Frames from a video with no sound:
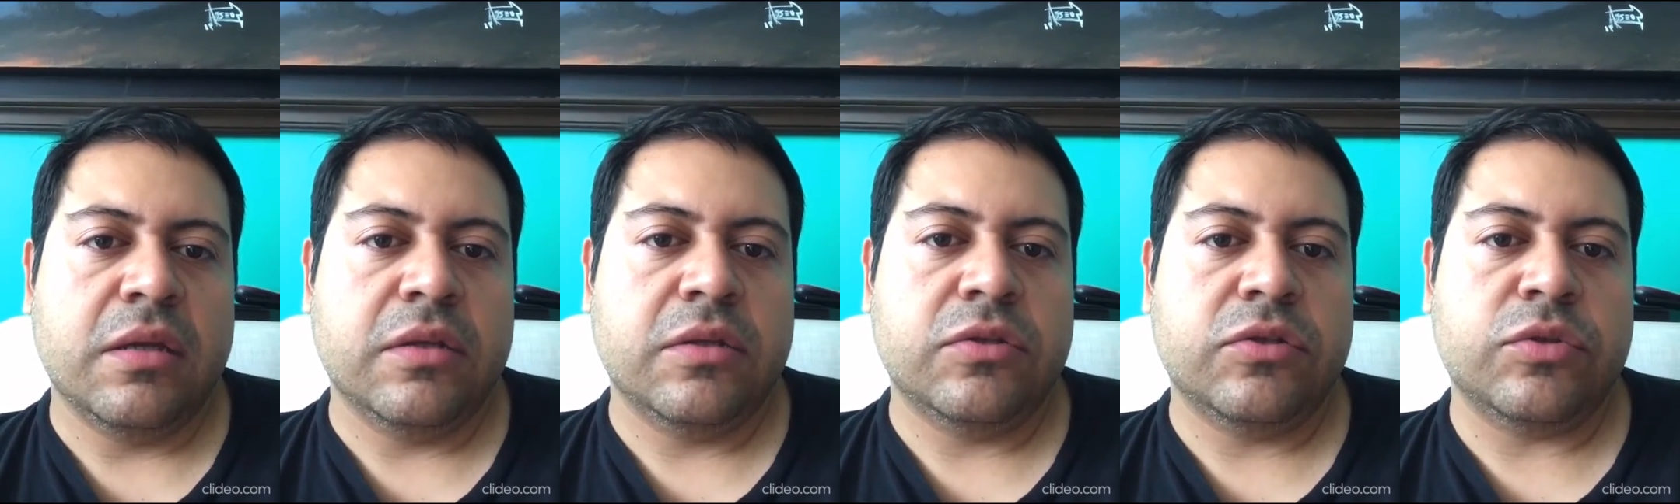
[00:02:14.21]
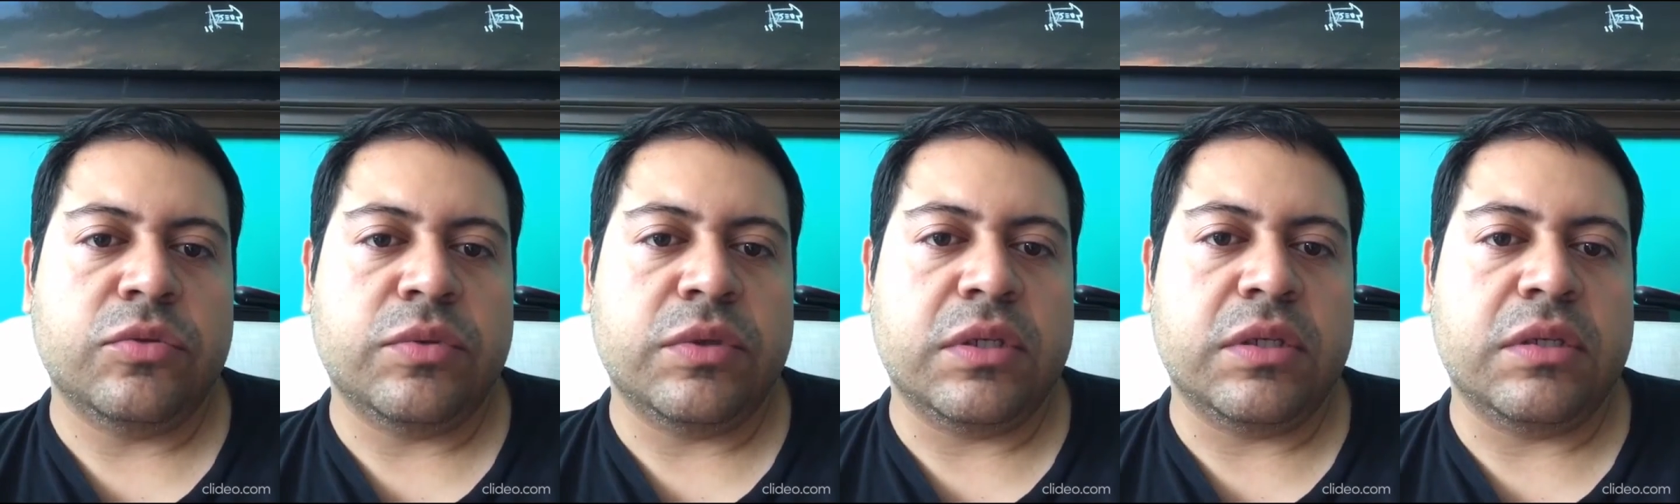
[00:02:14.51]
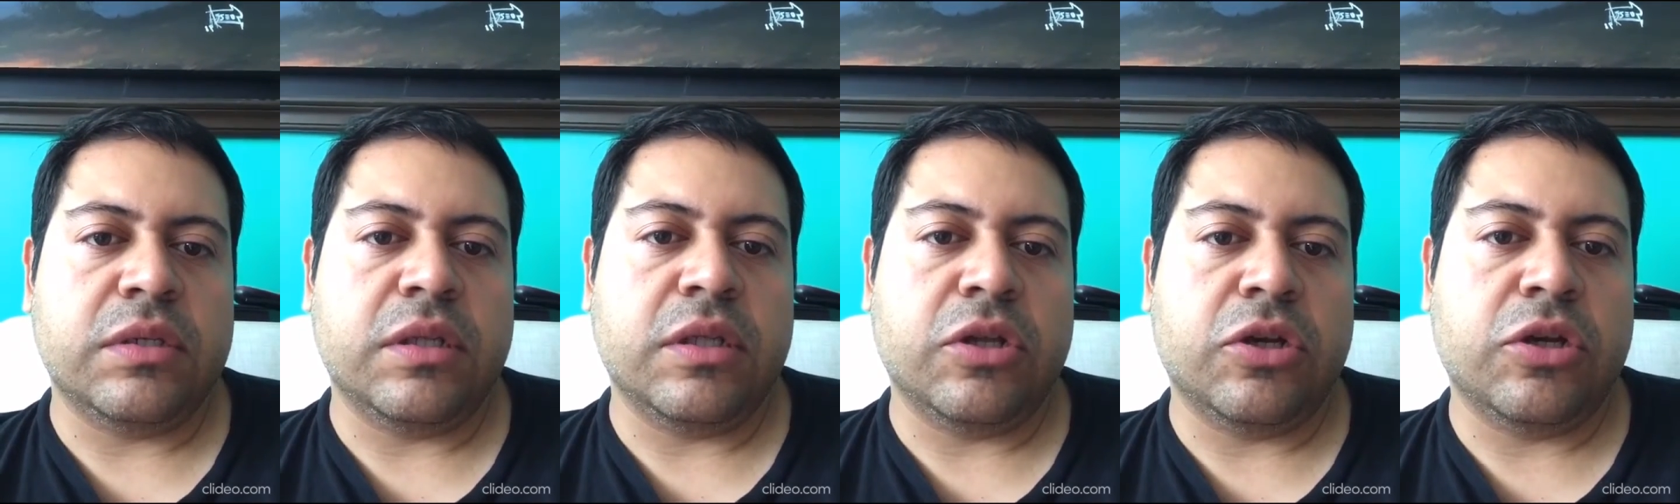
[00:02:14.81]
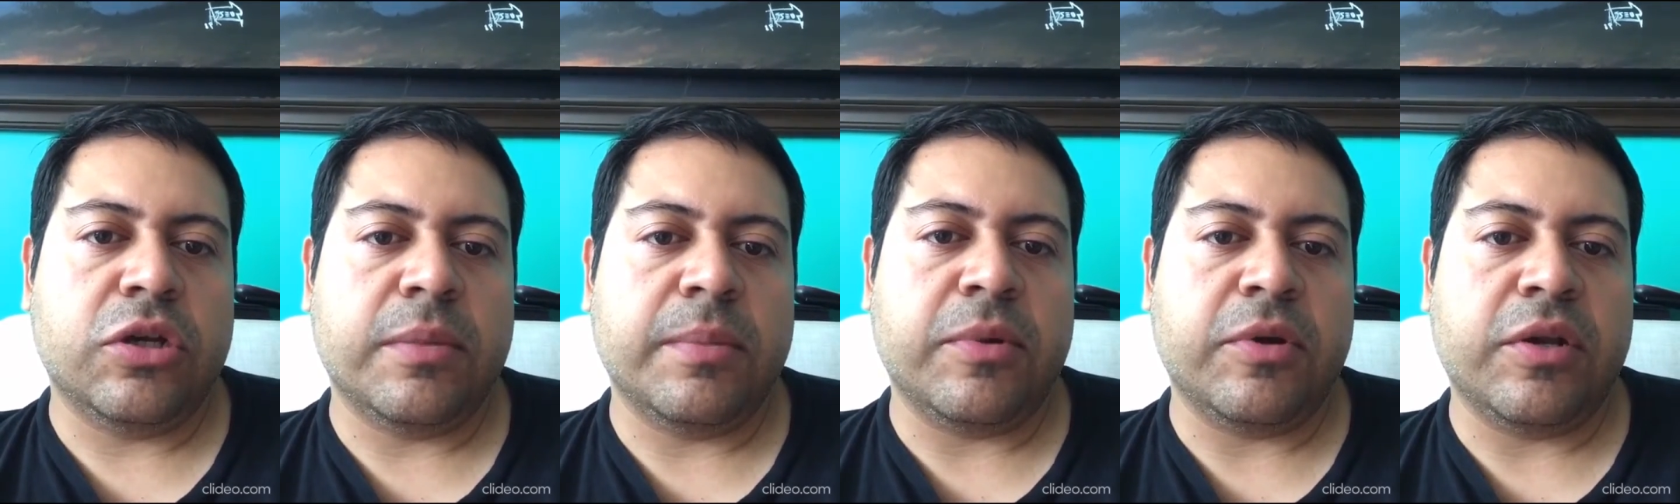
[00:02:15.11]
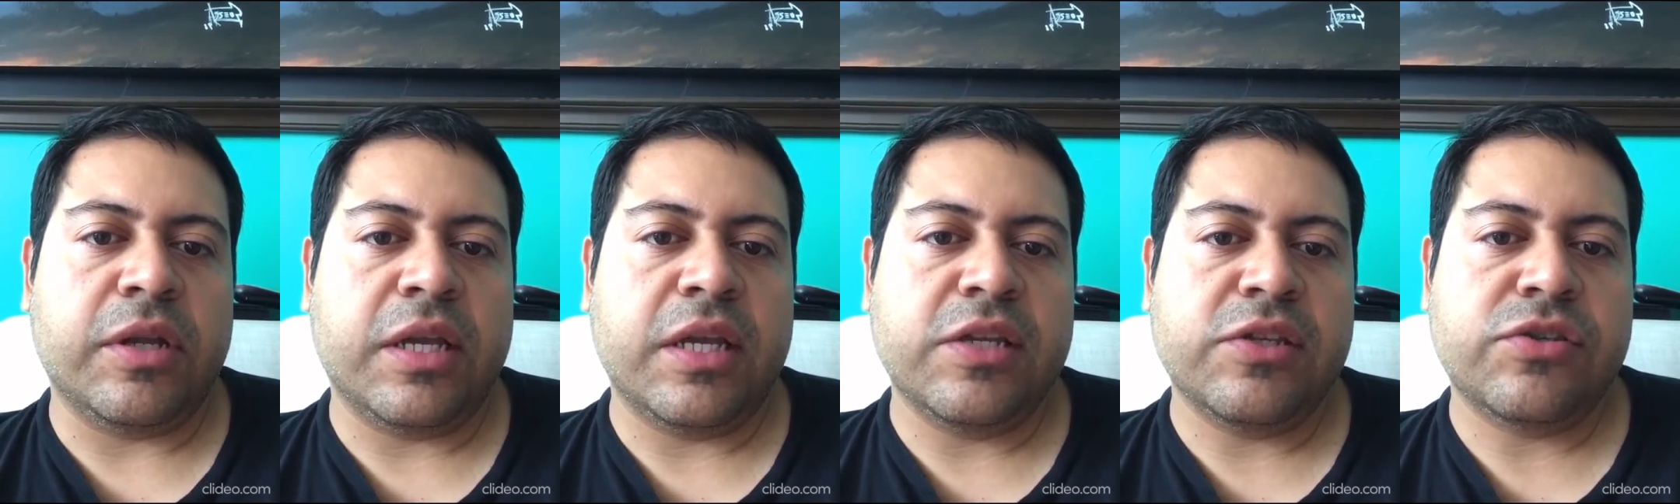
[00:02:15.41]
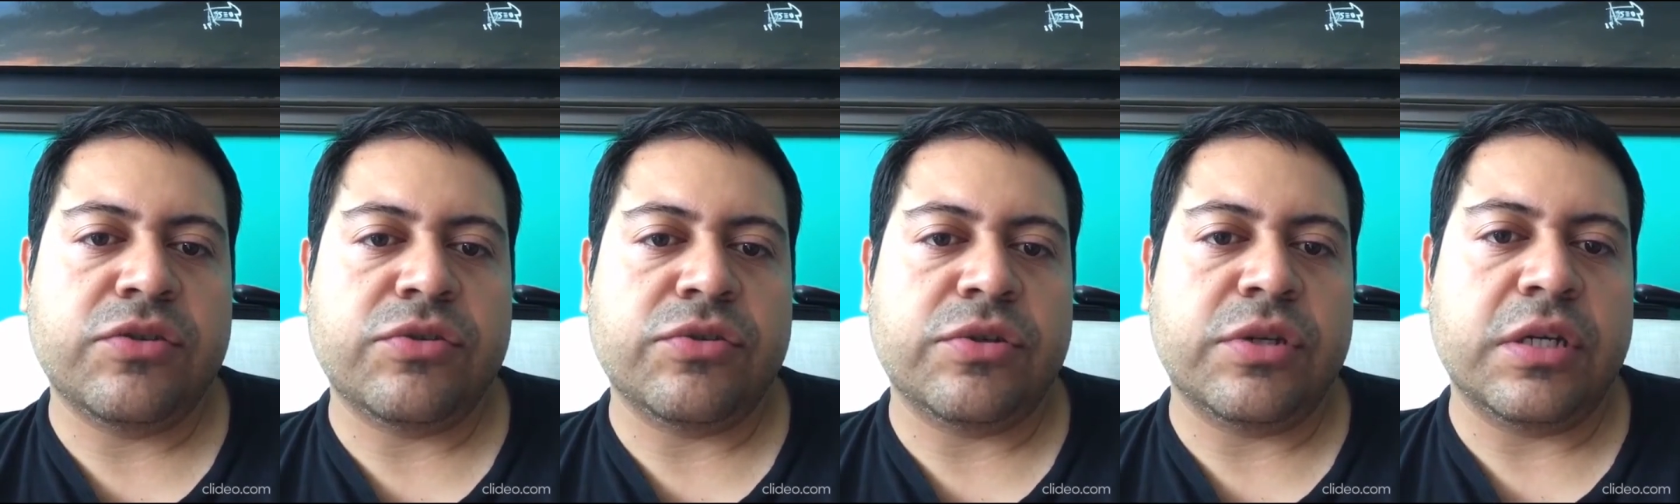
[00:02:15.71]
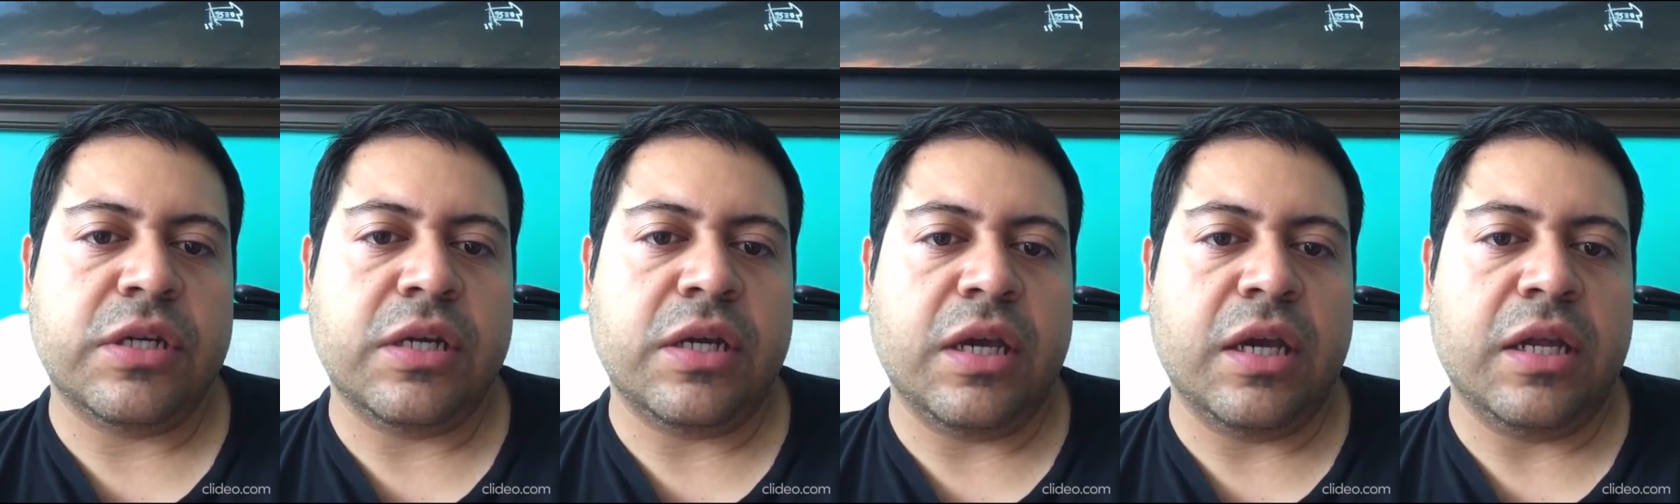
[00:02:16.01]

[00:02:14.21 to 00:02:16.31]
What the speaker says: So we learn about history